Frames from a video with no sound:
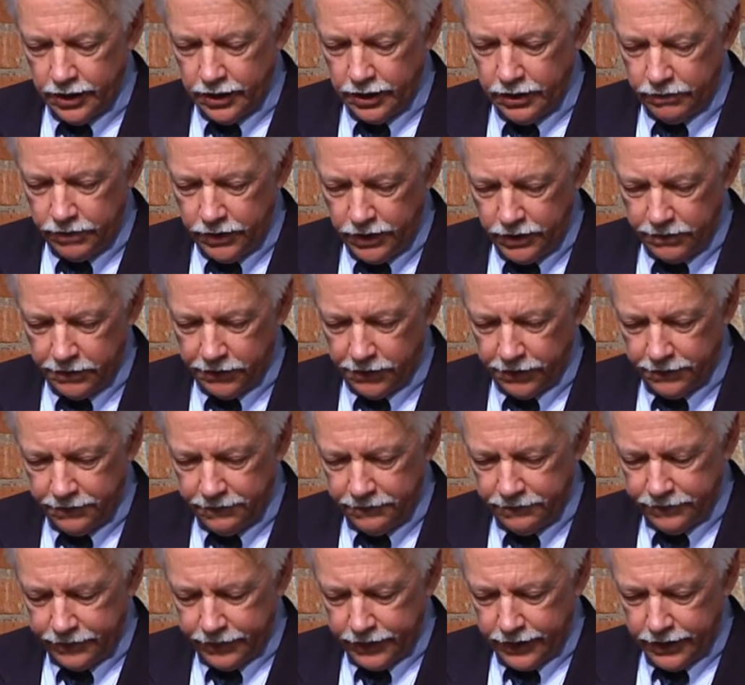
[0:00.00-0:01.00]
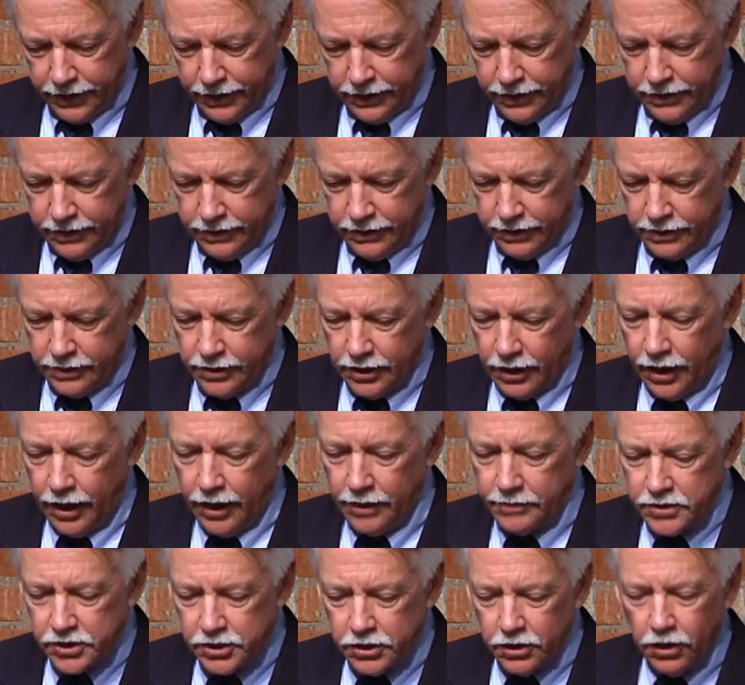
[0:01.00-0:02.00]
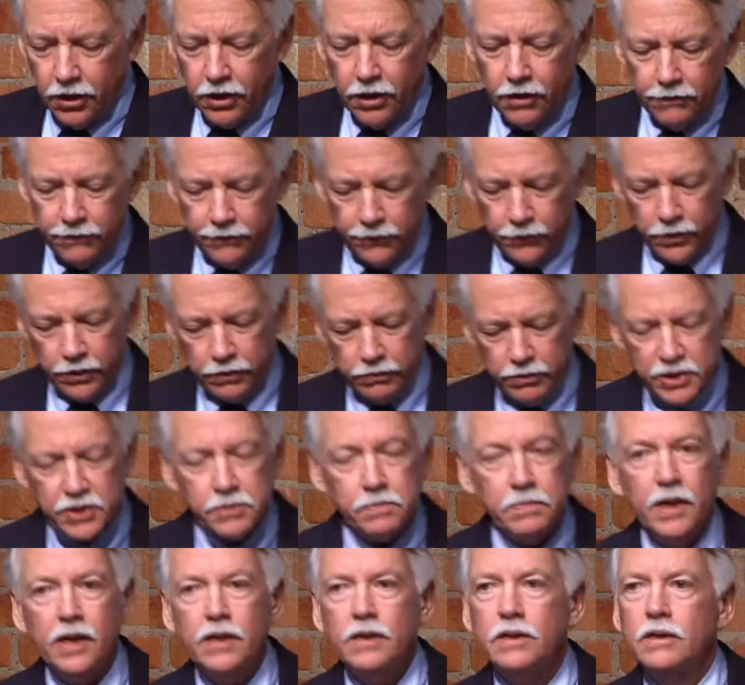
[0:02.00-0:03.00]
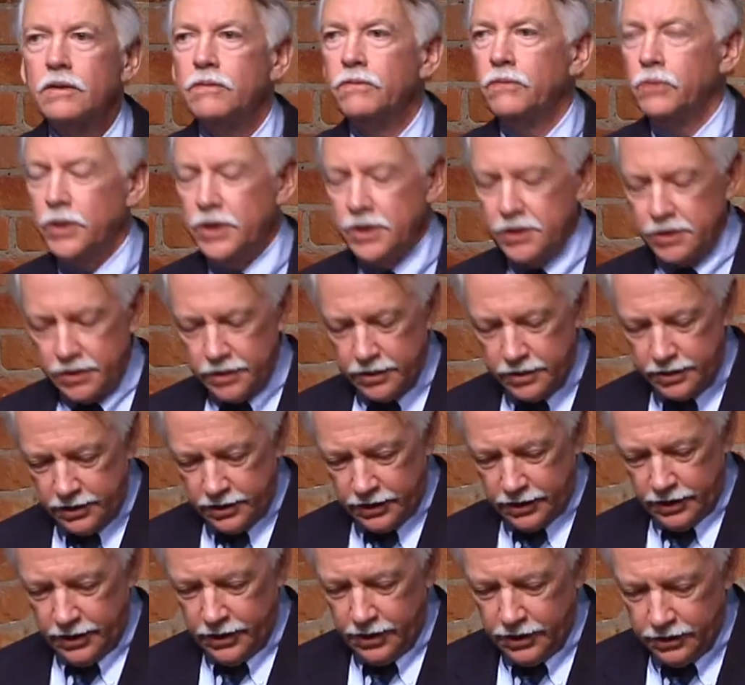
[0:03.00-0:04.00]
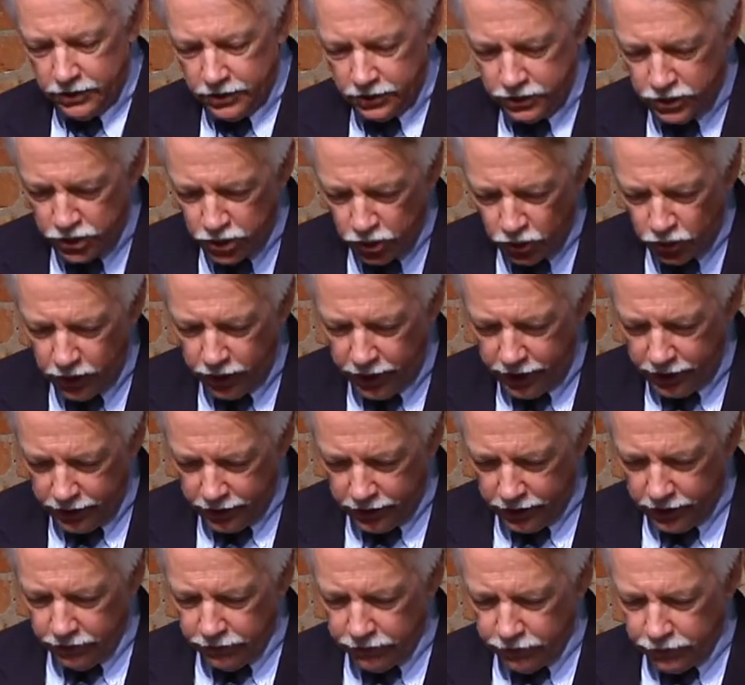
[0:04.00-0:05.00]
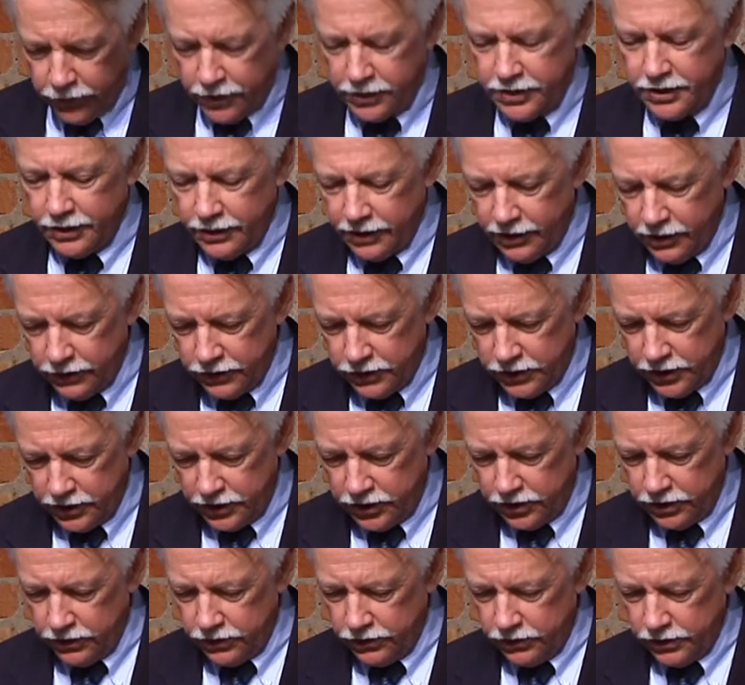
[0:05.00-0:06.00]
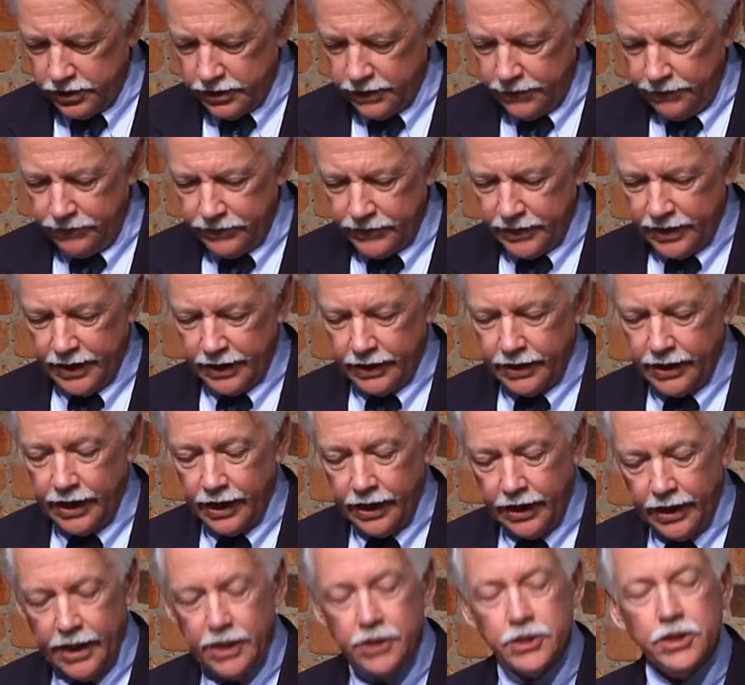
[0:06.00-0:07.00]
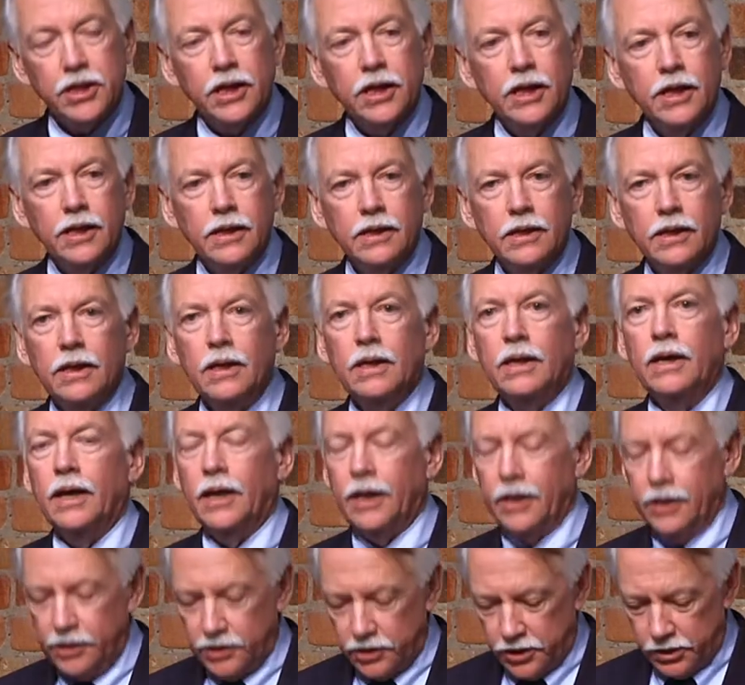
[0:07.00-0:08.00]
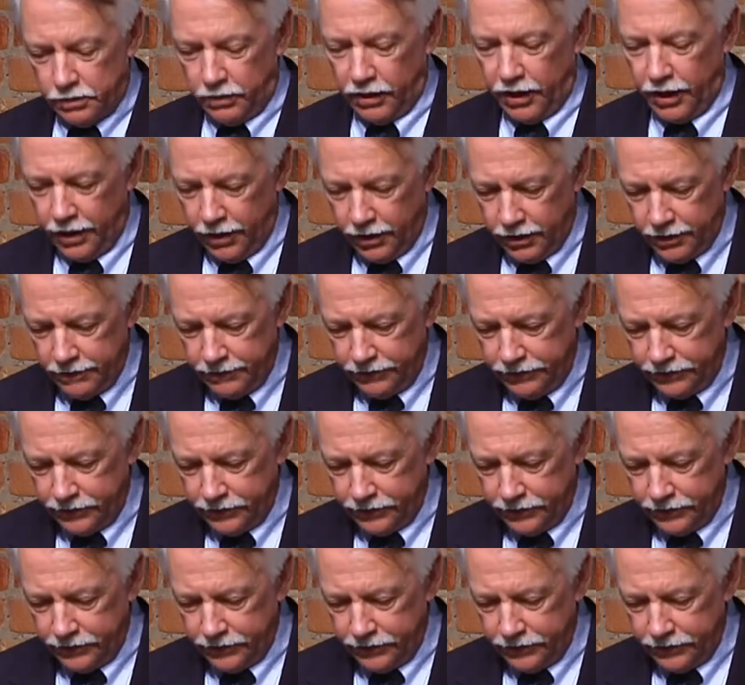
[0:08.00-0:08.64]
and a people. The times call for respected voices to join in confronting those issues that can educate and inspire,